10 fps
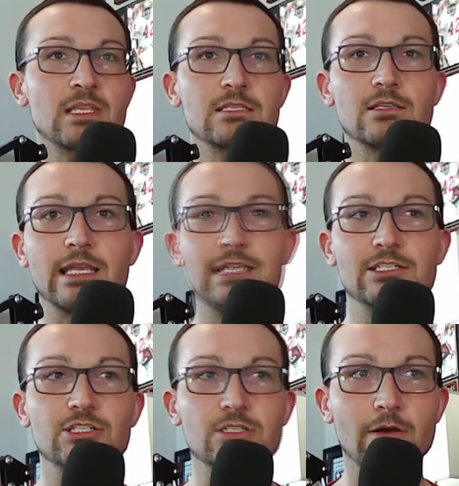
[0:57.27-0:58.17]
so they could
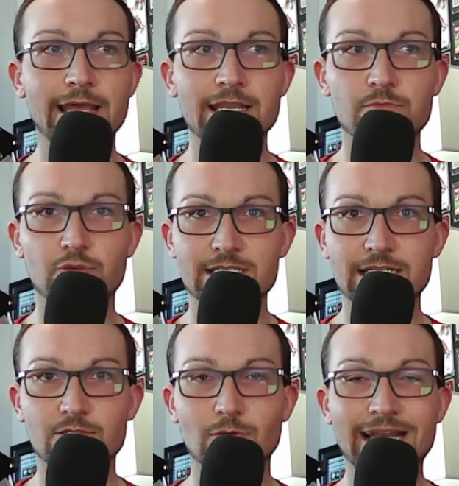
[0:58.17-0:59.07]
just go ahead and
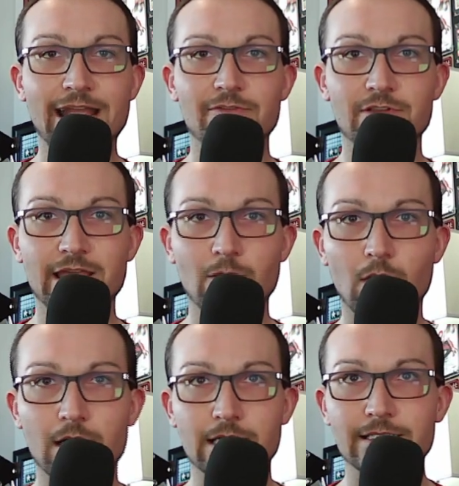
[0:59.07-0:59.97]
present whatever they
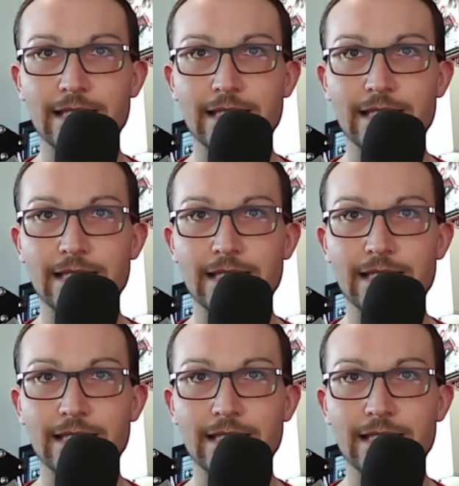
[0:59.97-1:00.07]
want.